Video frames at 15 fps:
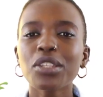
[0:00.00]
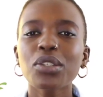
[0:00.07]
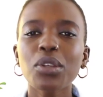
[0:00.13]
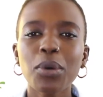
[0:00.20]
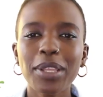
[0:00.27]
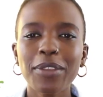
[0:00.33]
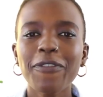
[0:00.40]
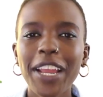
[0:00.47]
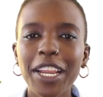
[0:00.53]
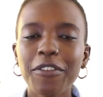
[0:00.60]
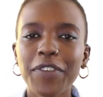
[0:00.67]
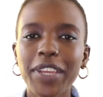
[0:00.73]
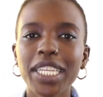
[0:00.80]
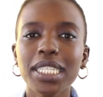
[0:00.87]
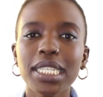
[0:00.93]
So a fund
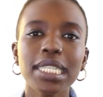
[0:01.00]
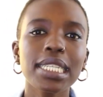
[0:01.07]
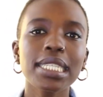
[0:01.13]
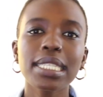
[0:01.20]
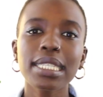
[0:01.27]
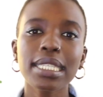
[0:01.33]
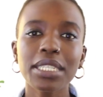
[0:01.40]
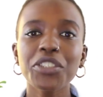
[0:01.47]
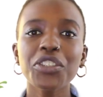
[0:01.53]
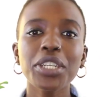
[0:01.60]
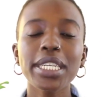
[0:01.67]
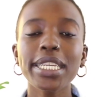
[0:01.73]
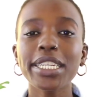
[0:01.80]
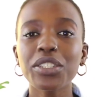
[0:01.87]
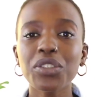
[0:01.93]
fact sheet is
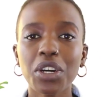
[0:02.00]
essentially a